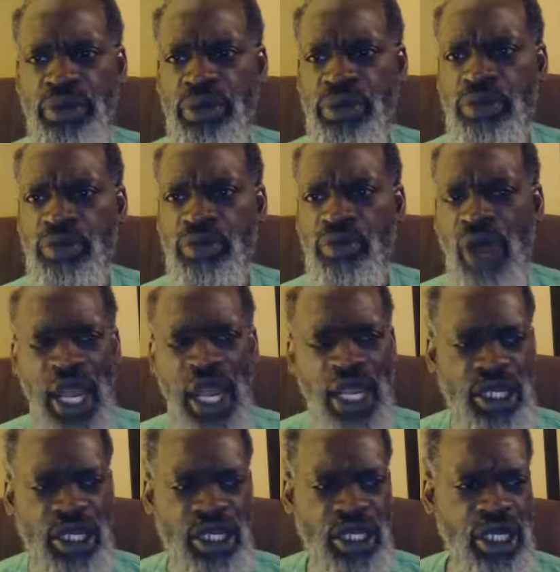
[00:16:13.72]
Right?
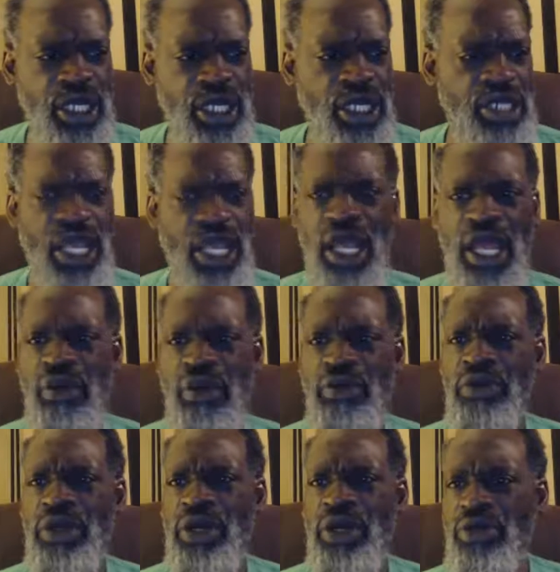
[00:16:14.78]
Now,
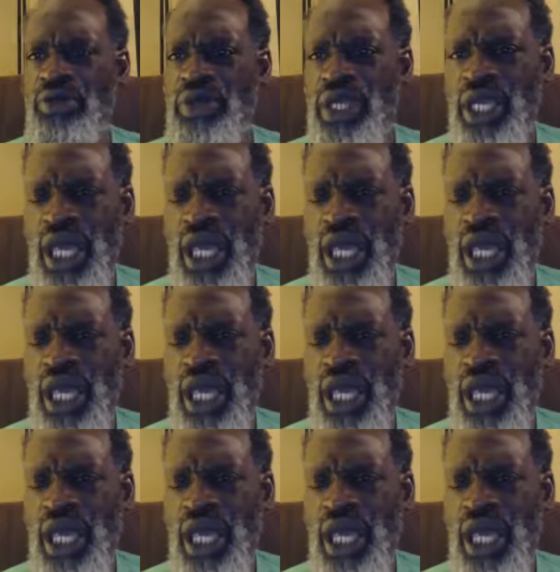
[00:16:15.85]
we, I